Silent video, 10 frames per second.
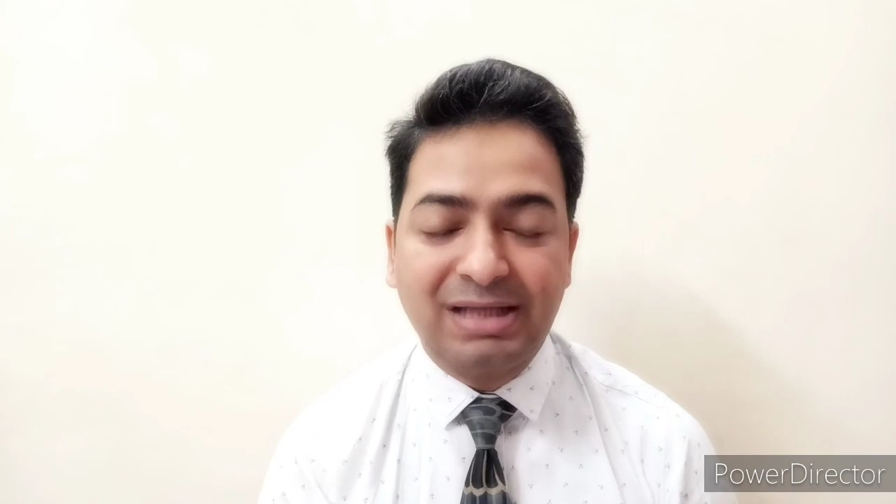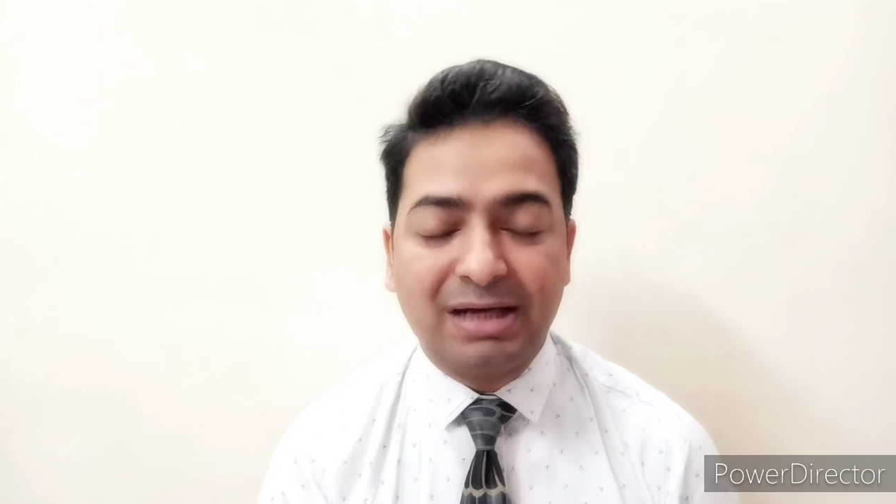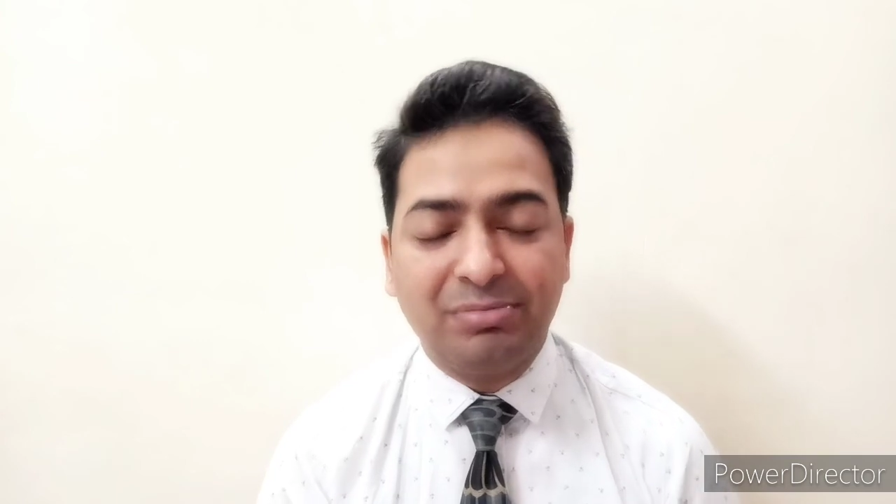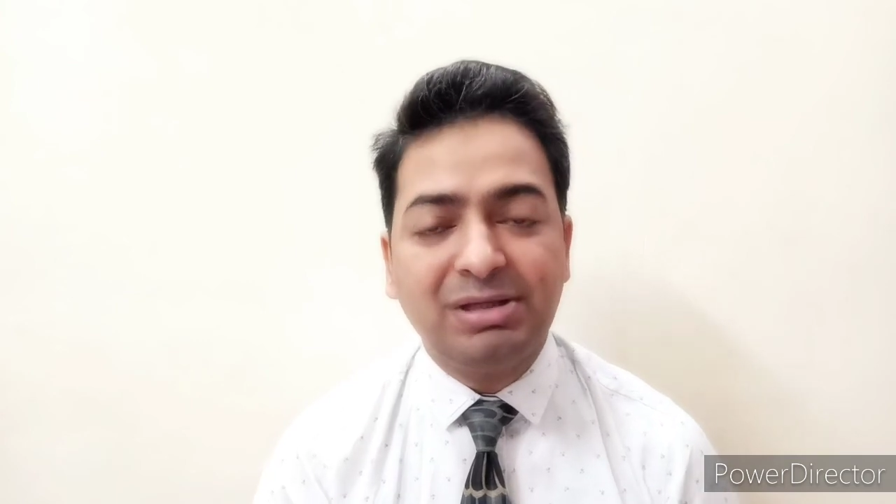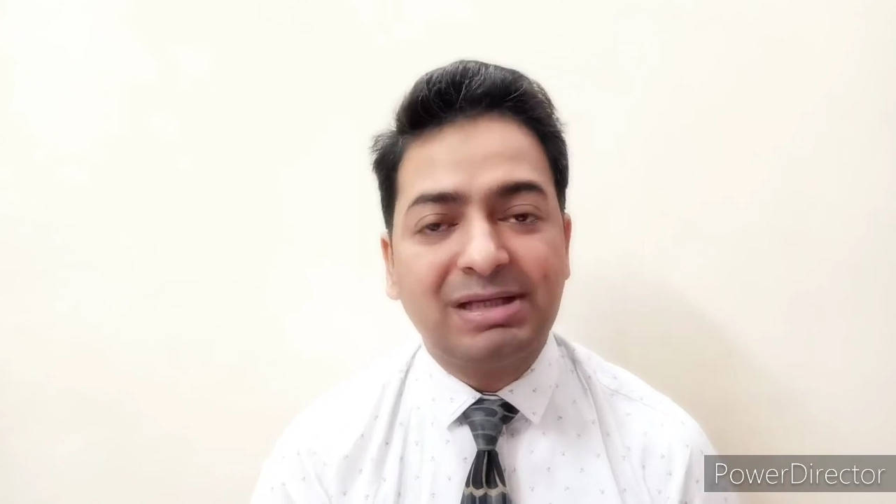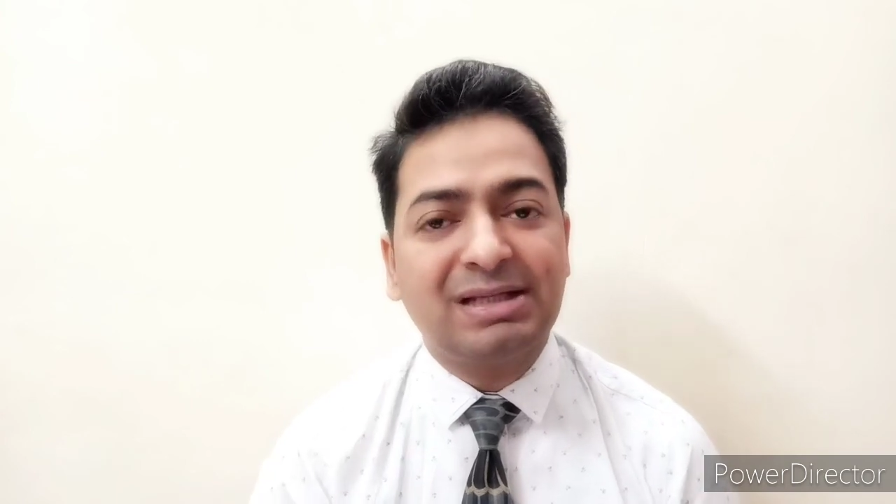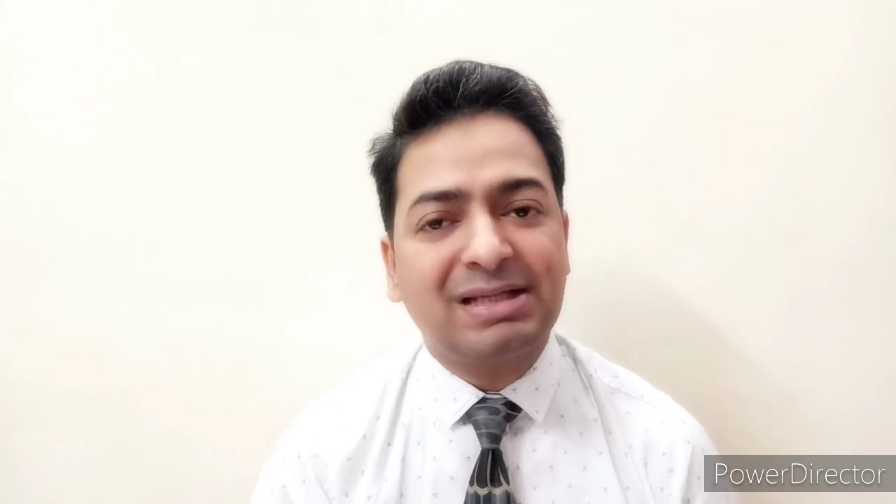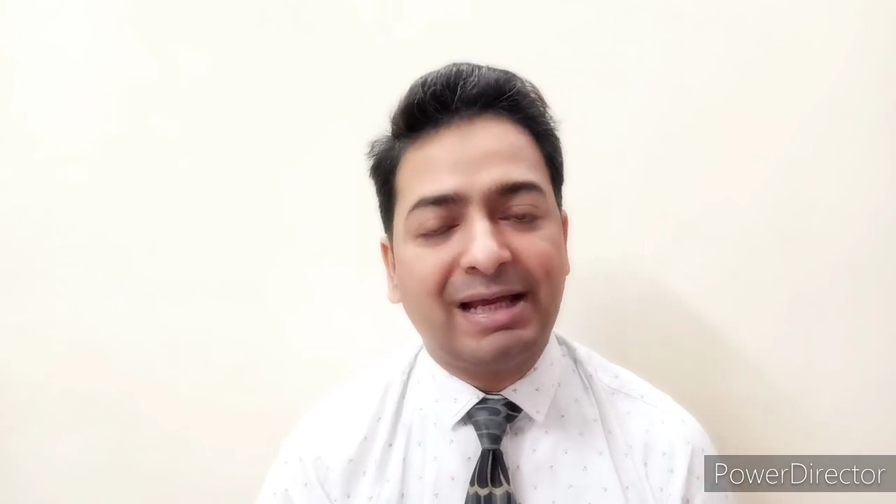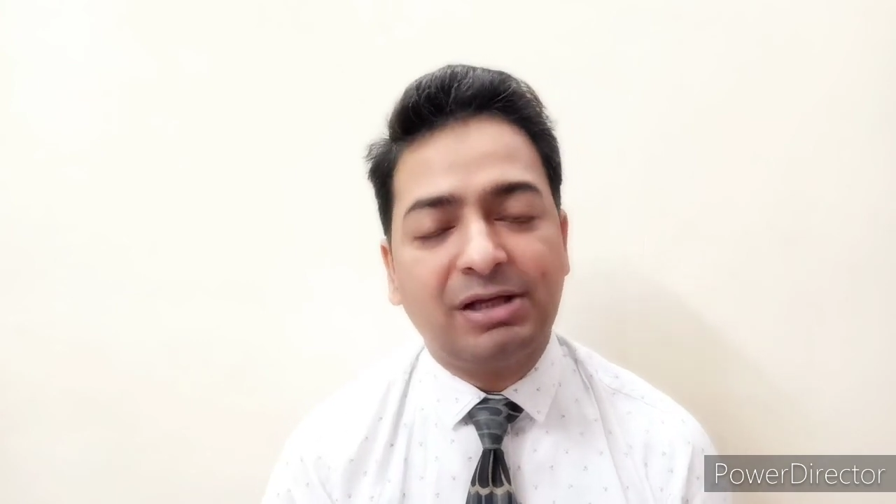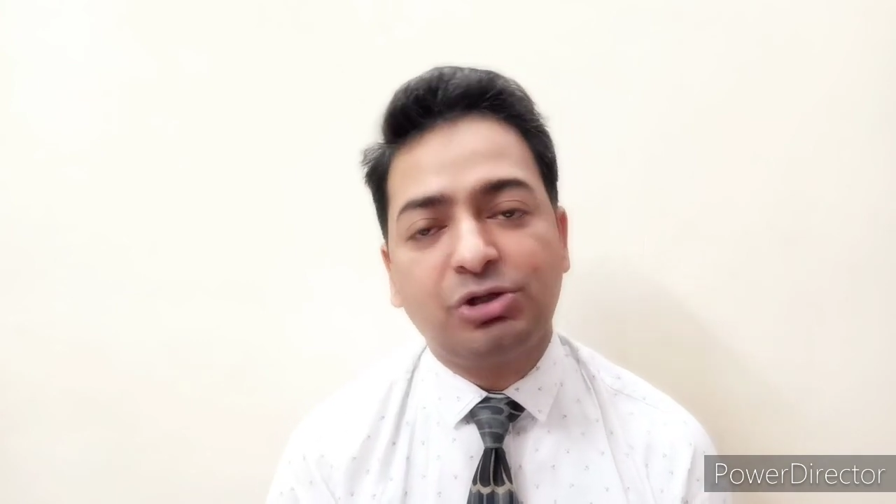That means it's
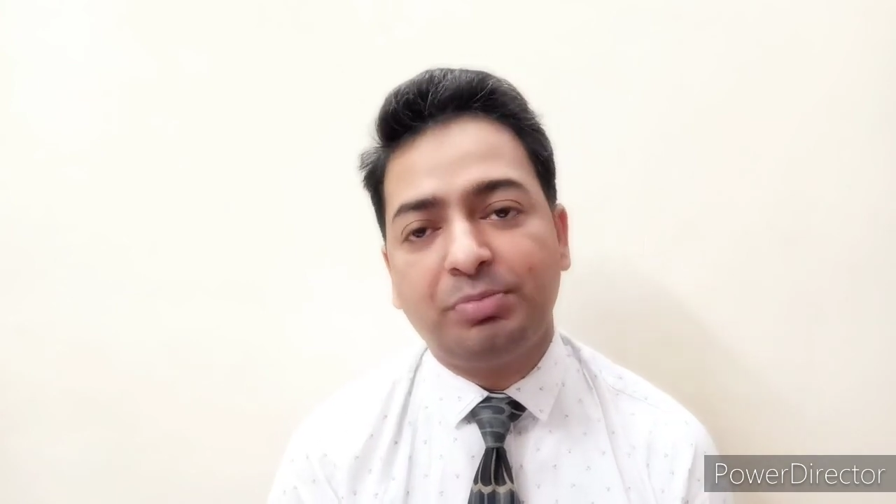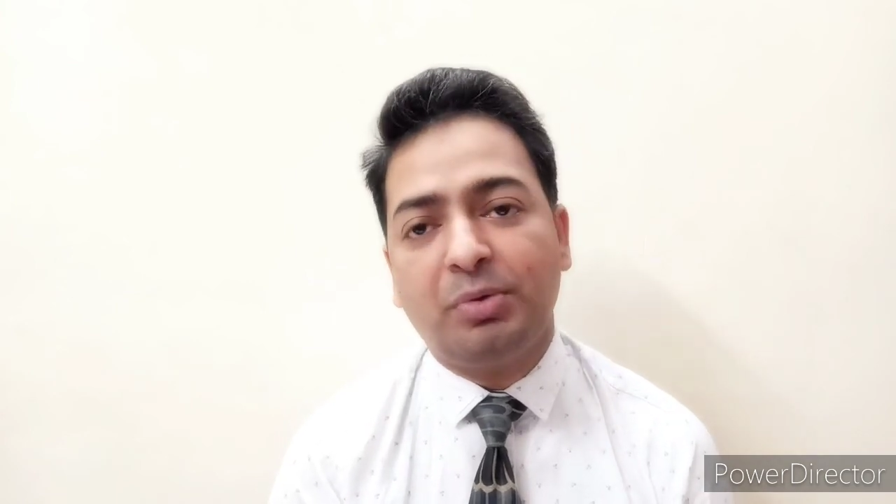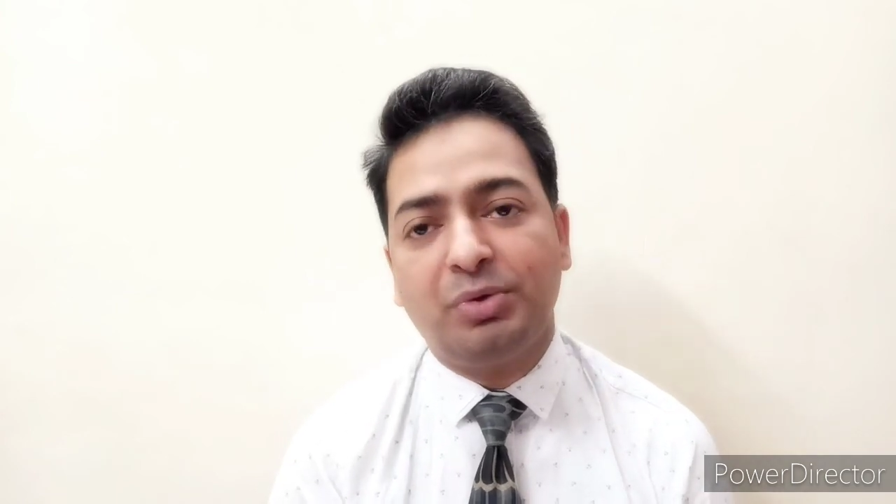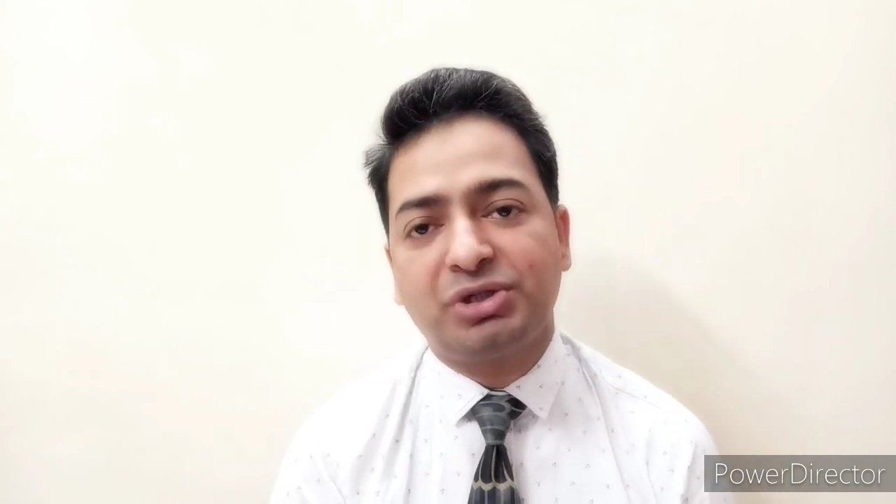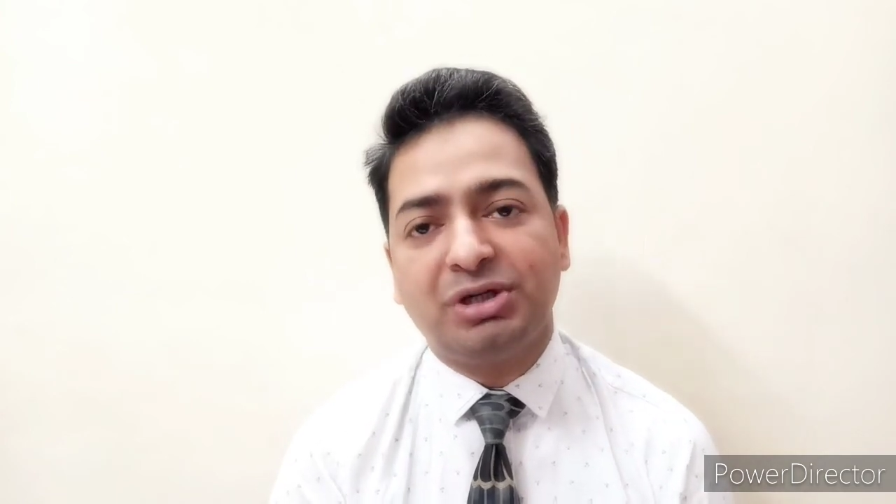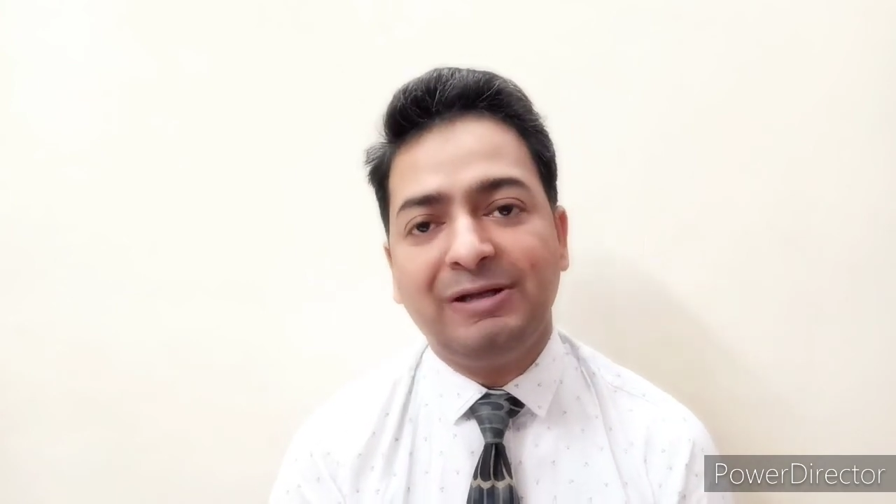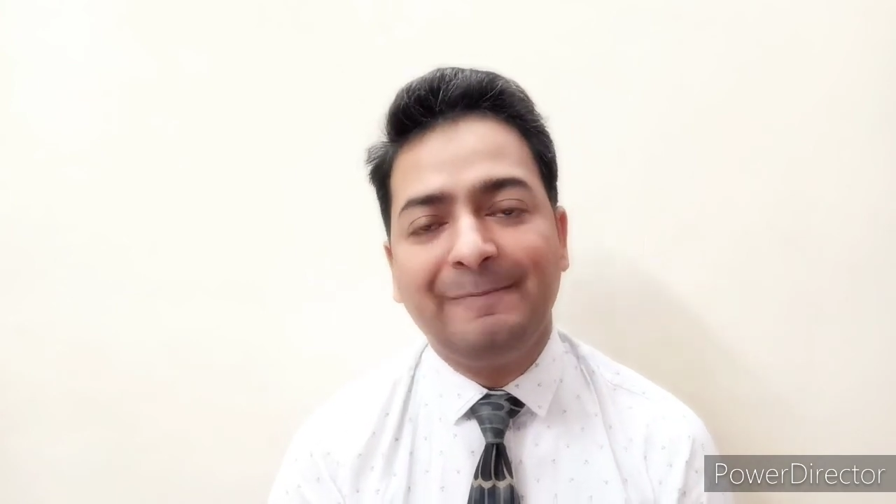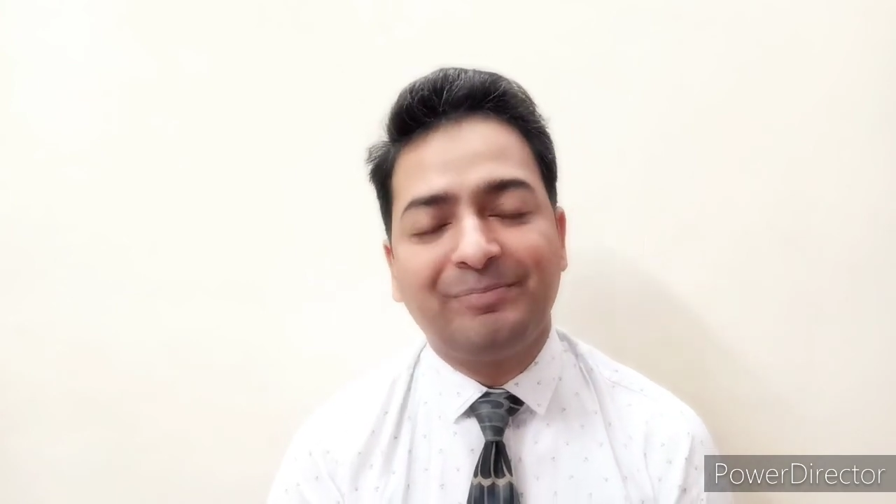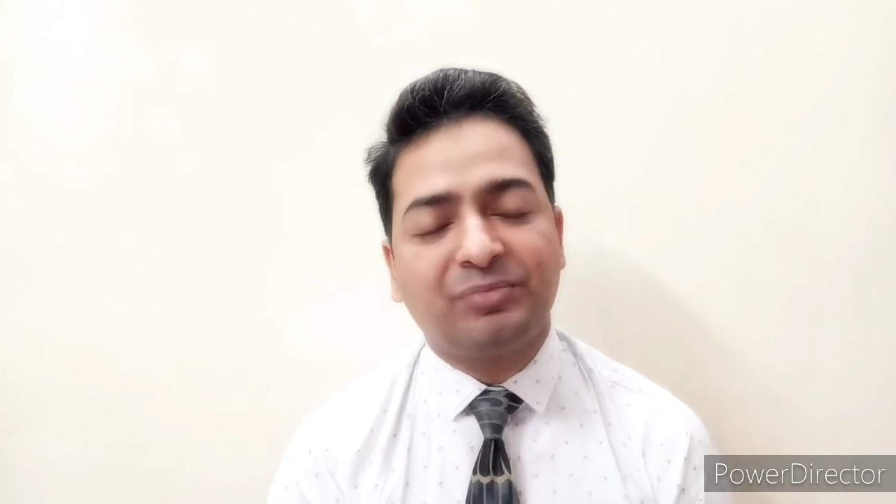like a supervision.